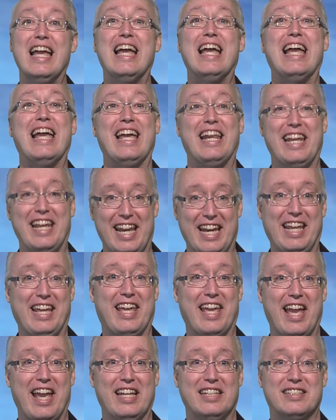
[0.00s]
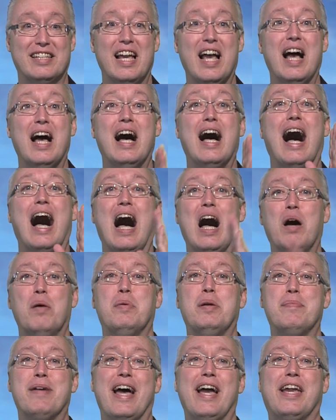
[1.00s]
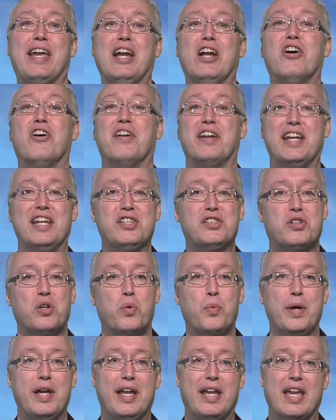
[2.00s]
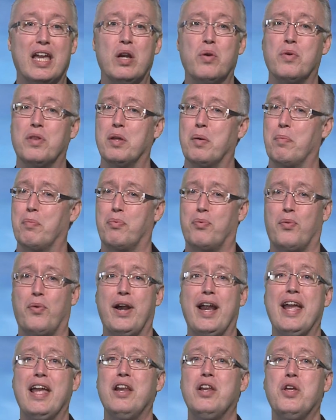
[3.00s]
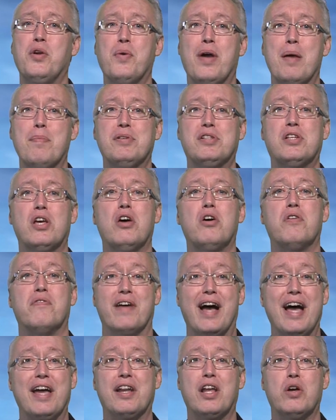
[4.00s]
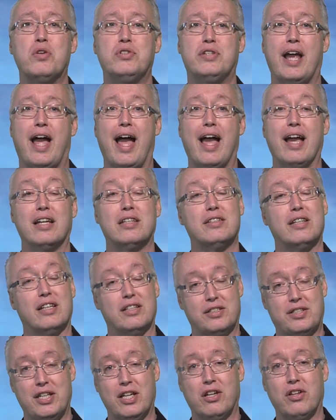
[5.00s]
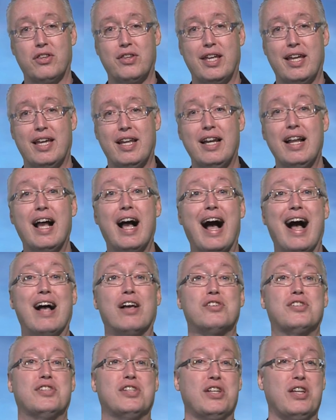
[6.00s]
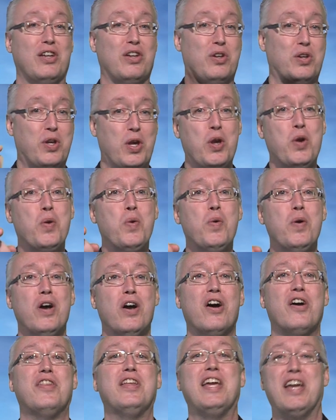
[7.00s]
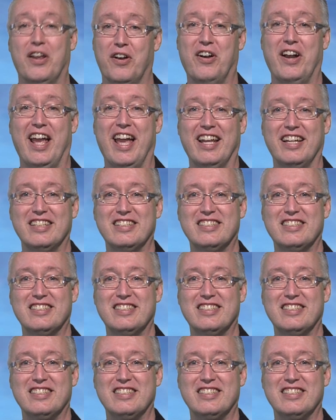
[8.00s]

In any case, I'll be back here on Easter weekend with a brand new episode of I Know Jax. Until then, I'll see you on the internet.